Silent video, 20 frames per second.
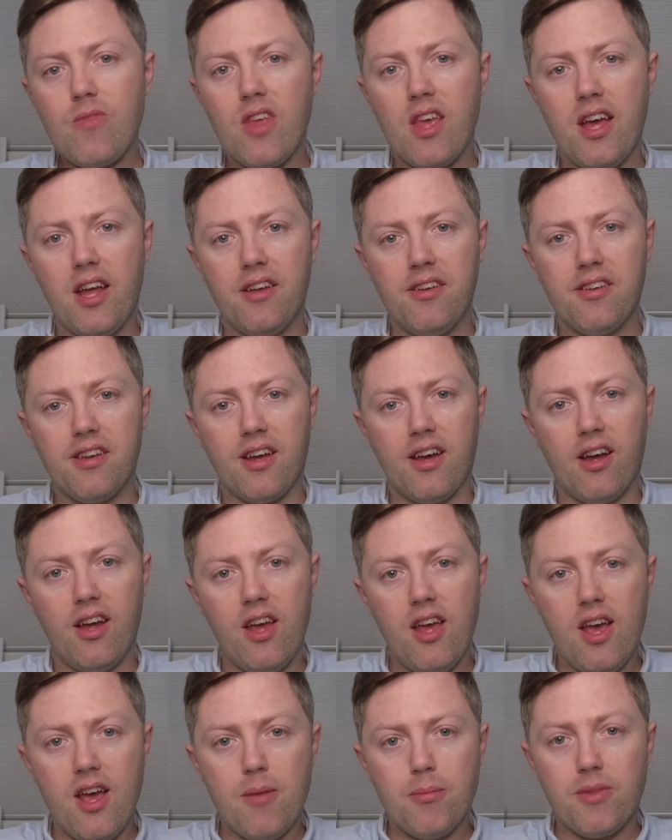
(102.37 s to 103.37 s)
And
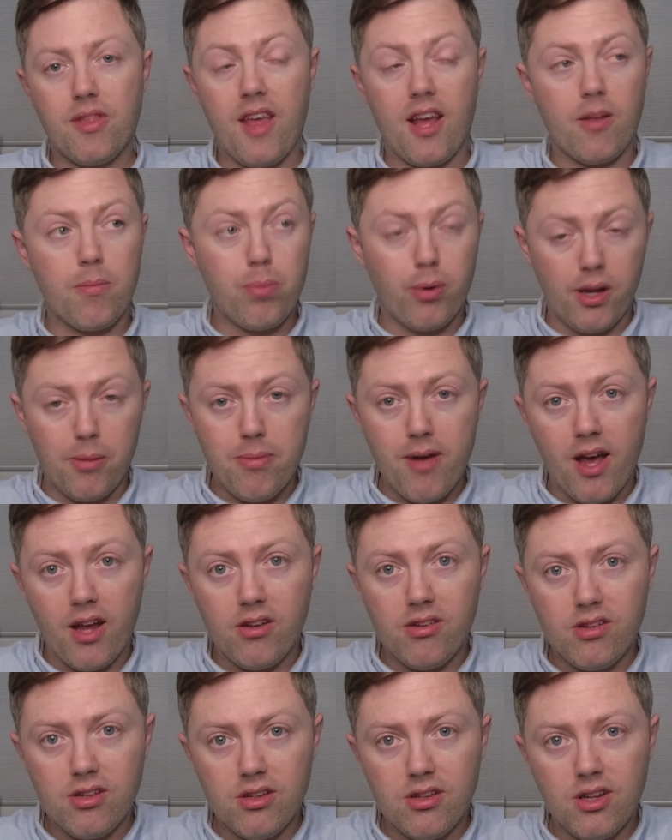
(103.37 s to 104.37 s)
that's pretty
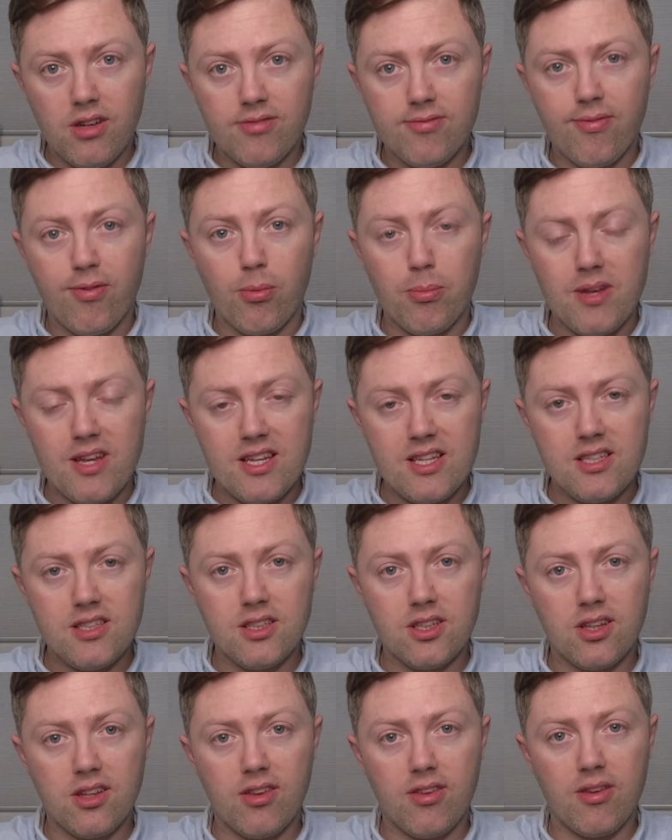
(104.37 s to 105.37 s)
bad, even for me.
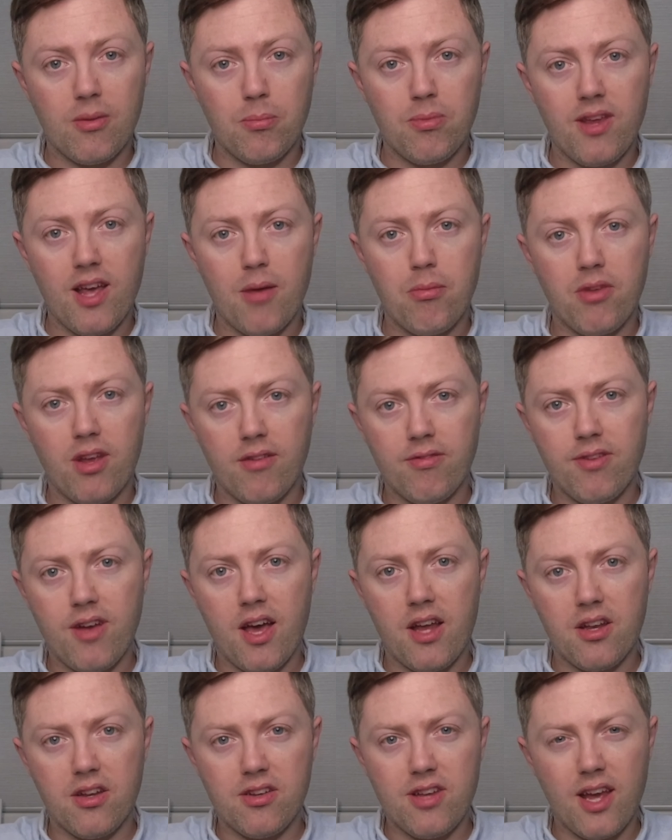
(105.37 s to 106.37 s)
Sometimes I've
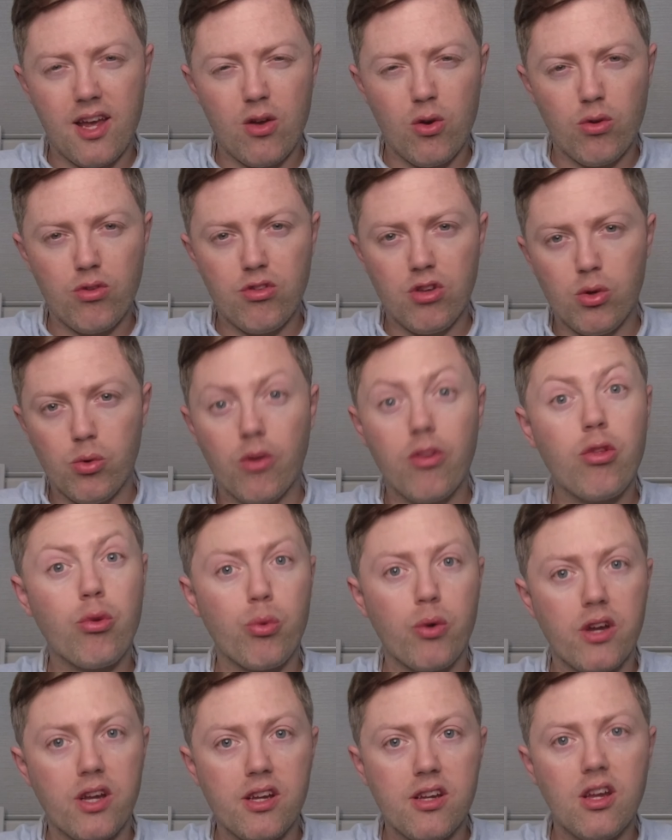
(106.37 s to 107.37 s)
had a day or 2 or
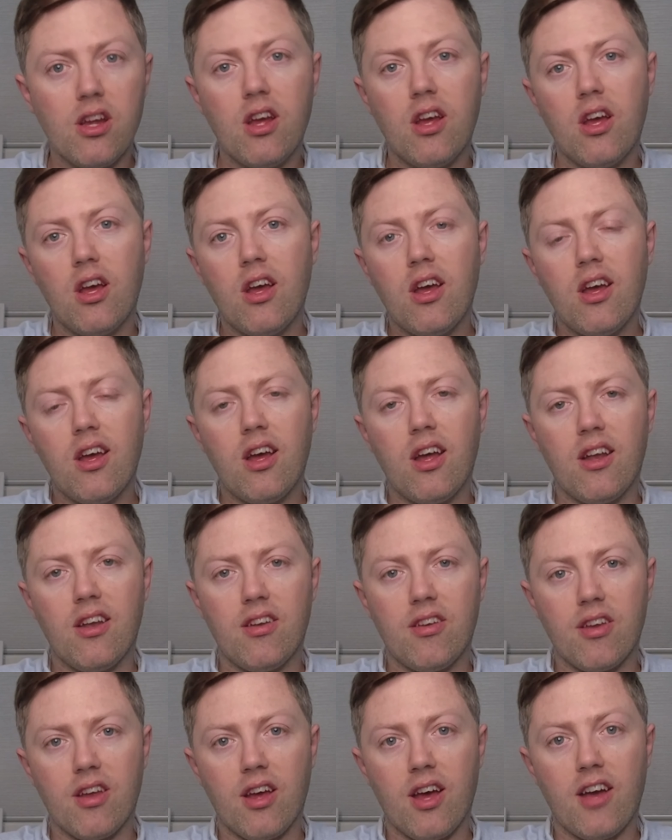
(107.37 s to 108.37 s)
3.
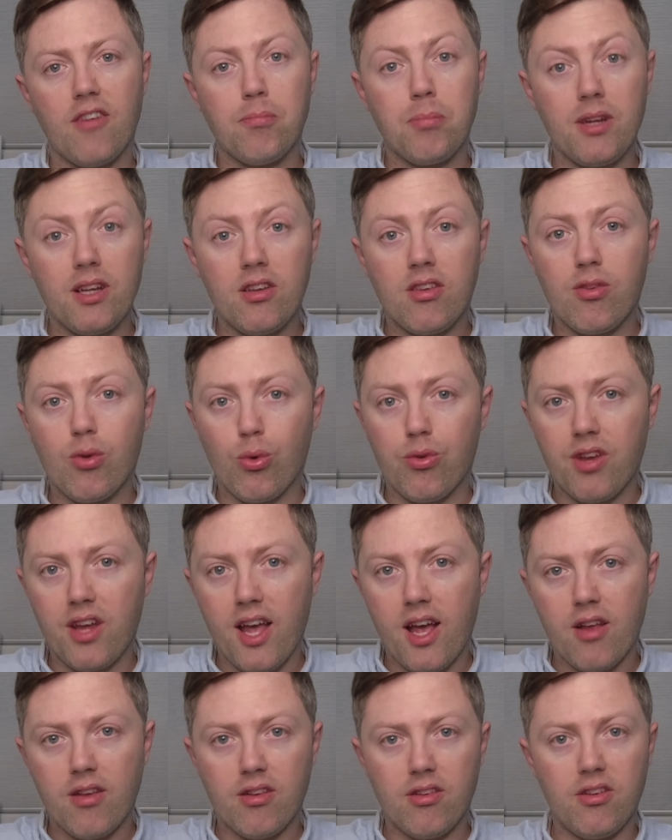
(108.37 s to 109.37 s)
And I've been sorting
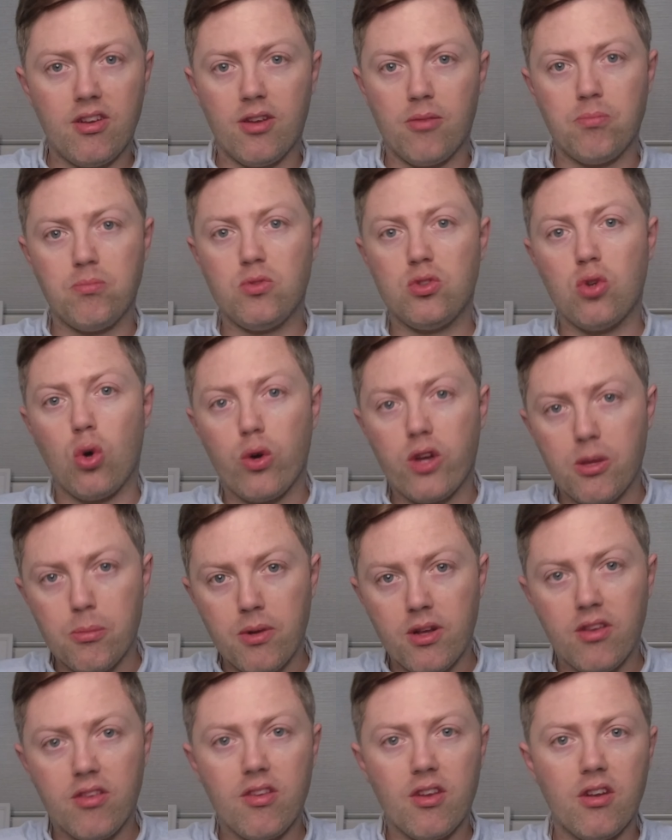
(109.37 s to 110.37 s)
out,
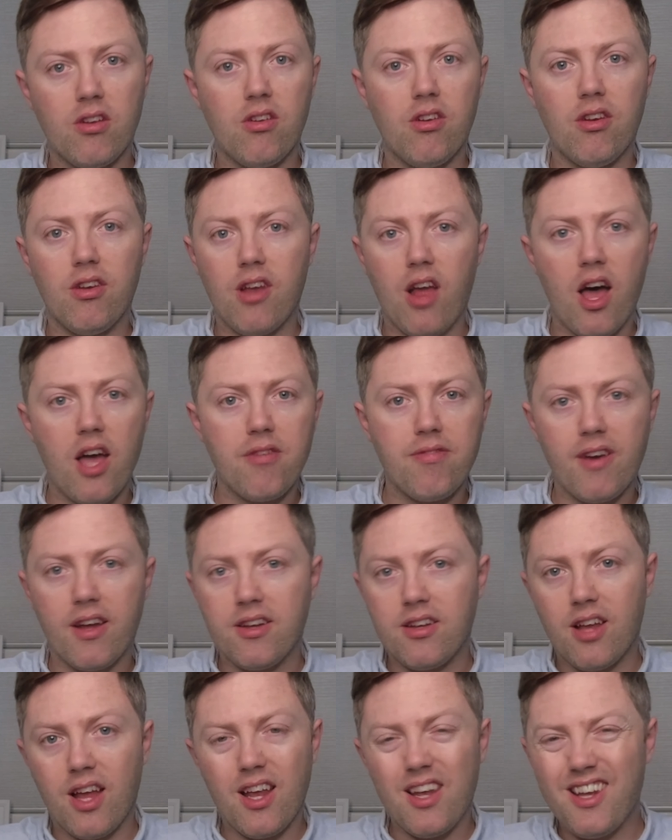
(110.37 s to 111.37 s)
documents and life
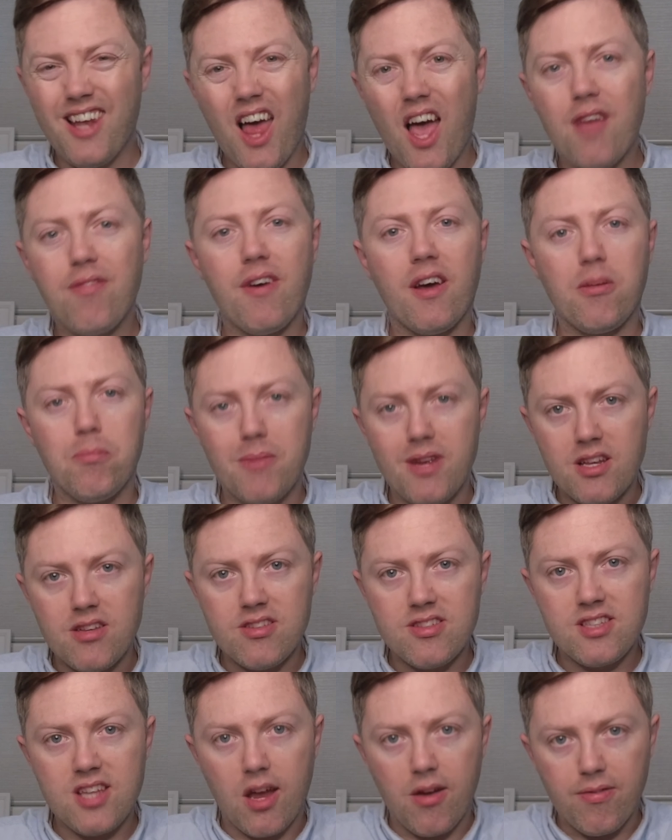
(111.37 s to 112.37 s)
admin
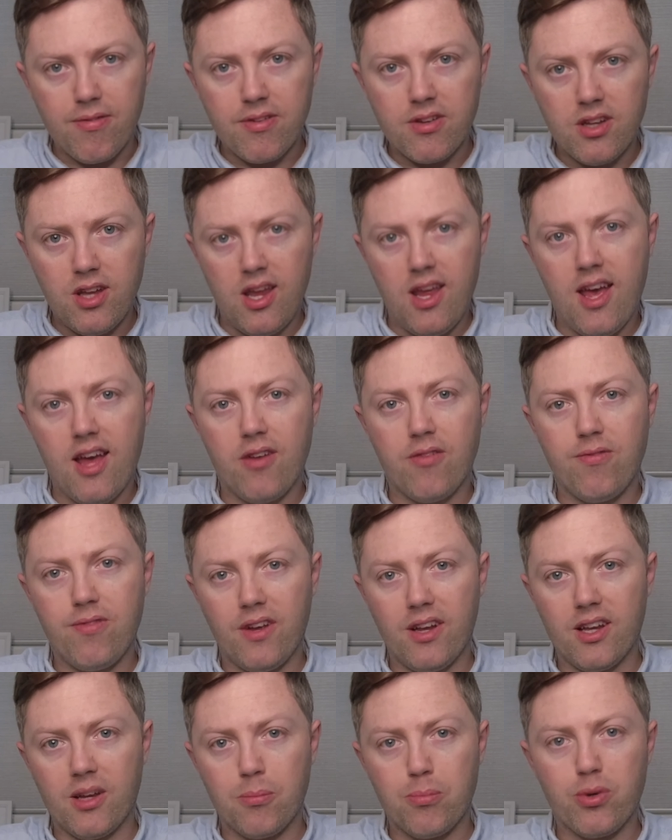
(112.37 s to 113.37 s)
stuff and
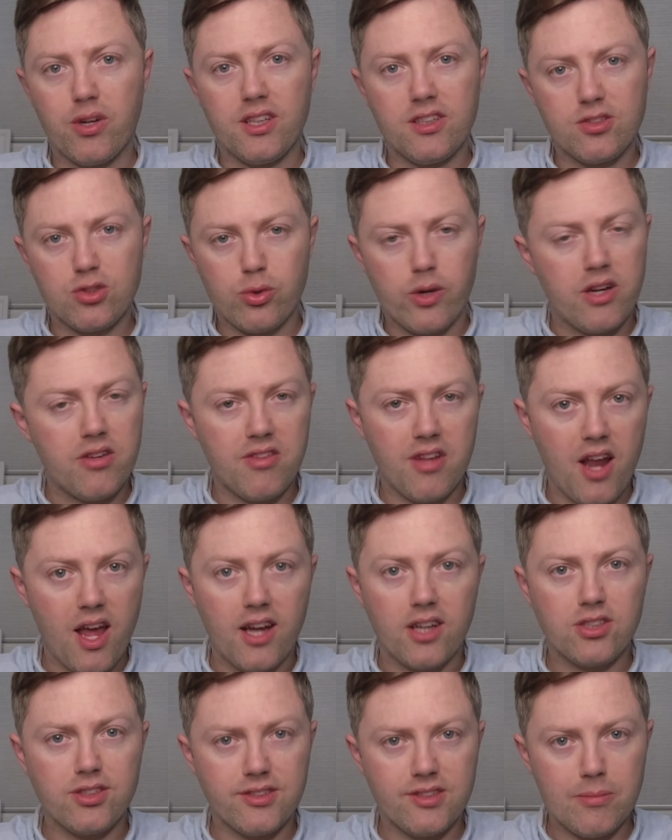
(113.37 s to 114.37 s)
feeling pretty stressed and
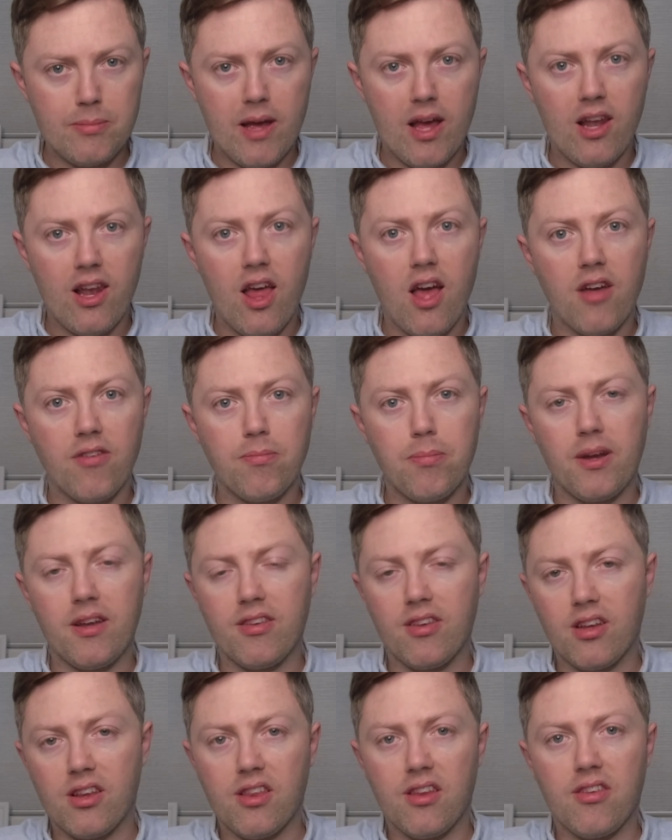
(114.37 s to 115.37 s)
anxious about life,
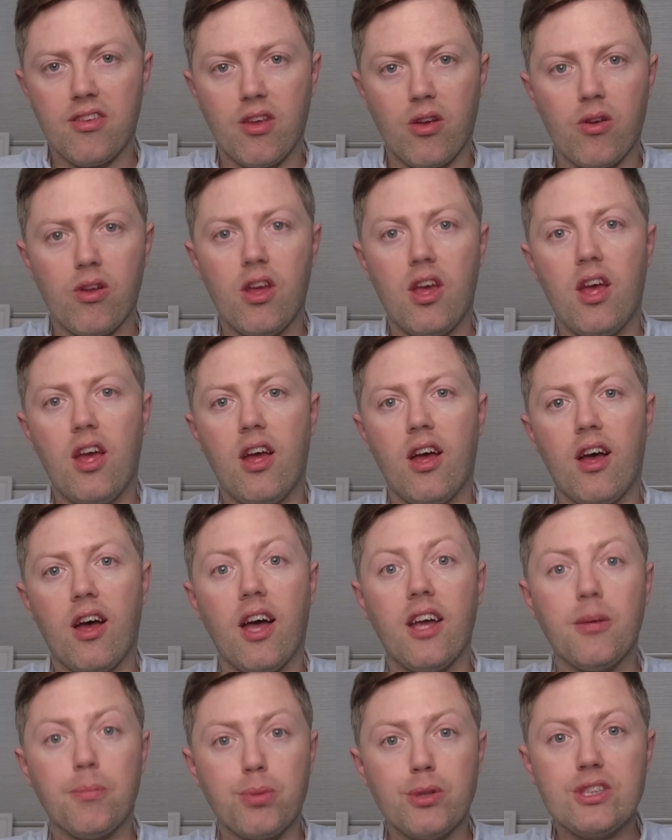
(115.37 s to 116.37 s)
basically. So
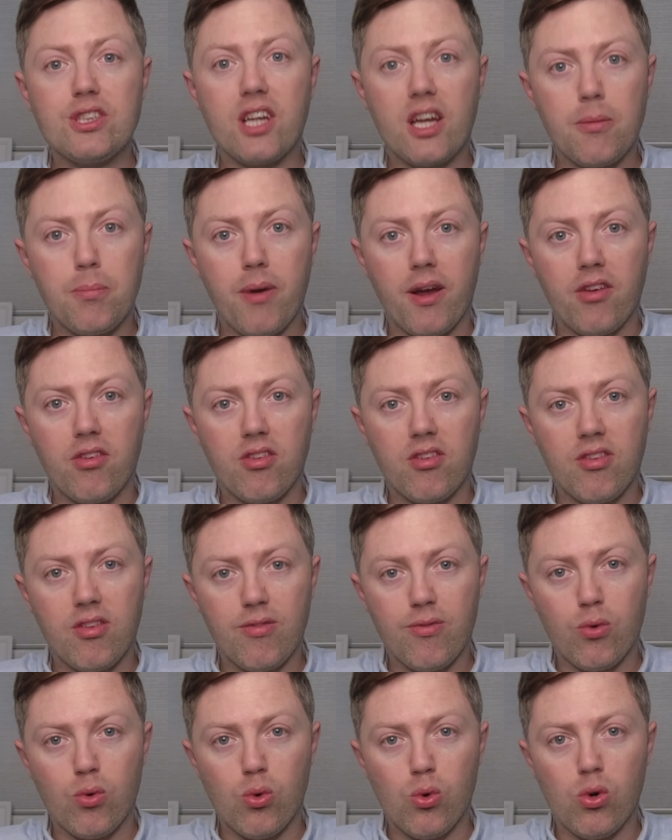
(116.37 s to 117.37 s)
I appreciate your patience
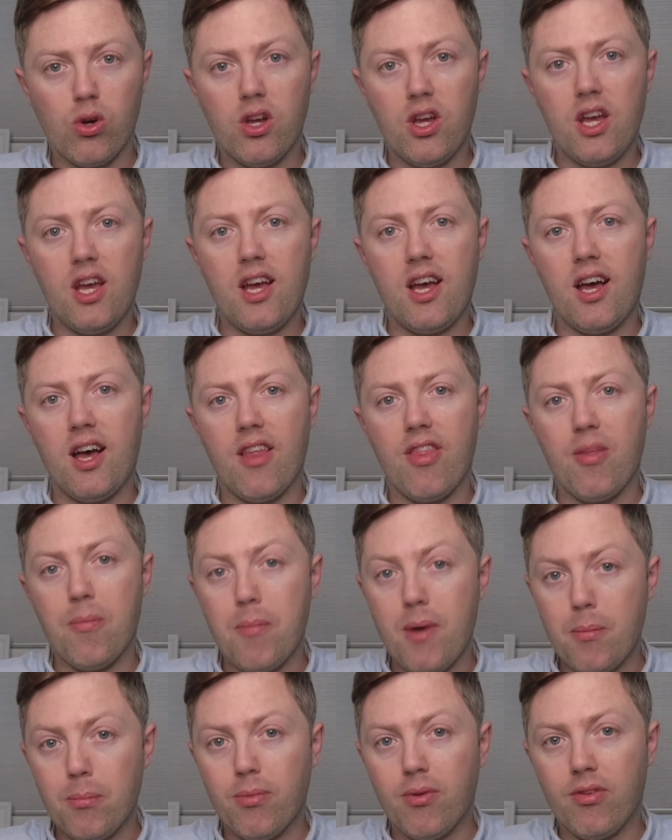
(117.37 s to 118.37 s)
for the
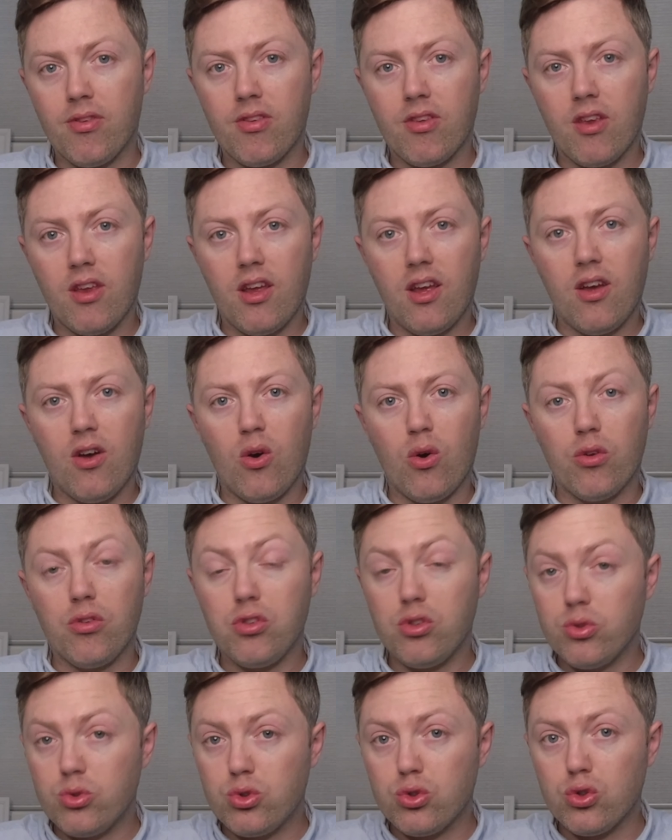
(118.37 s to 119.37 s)
members on
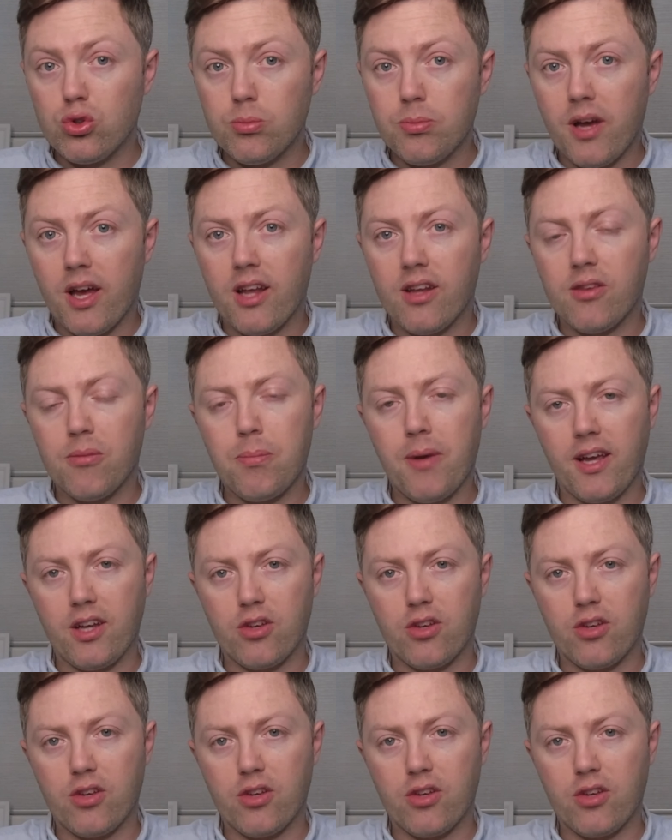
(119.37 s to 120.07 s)
YouTube and